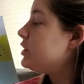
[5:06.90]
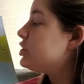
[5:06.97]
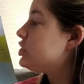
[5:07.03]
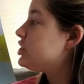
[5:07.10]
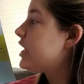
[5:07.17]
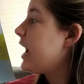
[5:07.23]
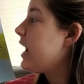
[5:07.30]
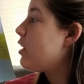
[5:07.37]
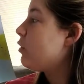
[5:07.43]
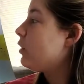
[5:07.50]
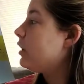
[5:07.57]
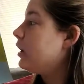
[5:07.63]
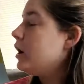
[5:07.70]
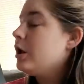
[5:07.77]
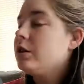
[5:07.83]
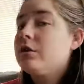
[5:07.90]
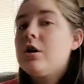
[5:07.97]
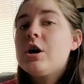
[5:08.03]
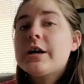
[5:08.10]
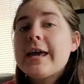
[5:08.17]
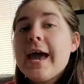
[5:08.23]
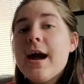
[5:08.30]
shout,
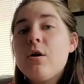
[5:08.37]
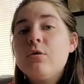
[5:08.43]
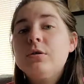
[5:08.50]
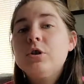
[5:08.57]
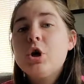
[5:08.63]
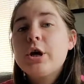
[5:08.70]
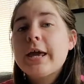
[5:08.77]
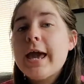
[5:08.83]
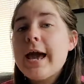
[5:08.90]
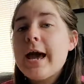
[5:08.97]
look out, look